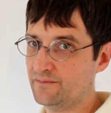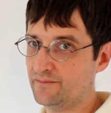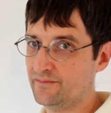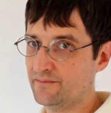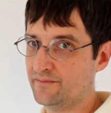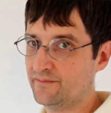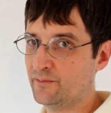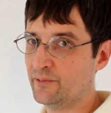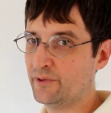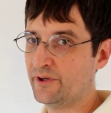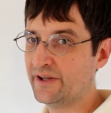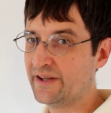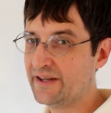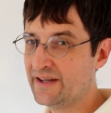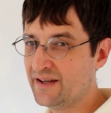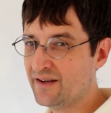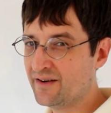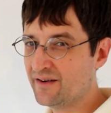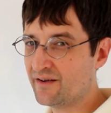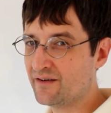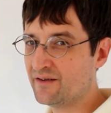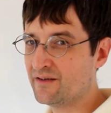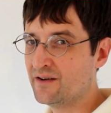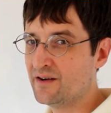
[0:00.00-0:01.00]
Well,
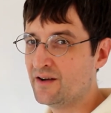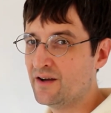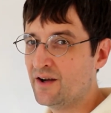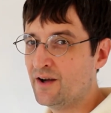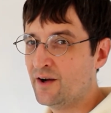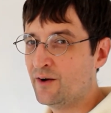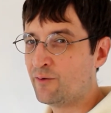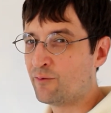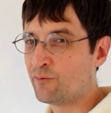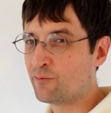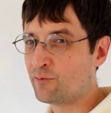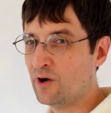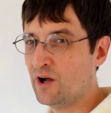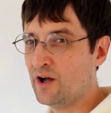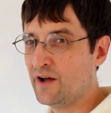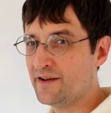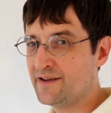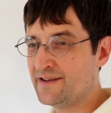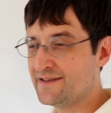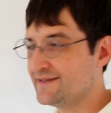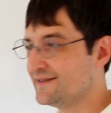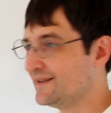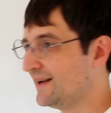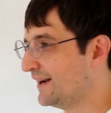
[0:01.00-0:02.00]
here, run
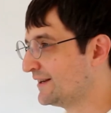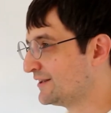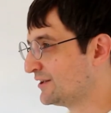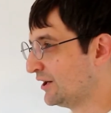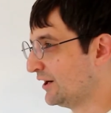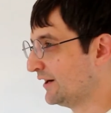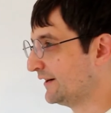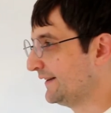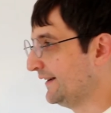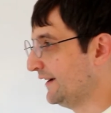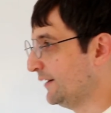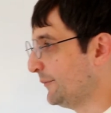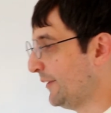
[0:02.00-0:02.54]
is not talking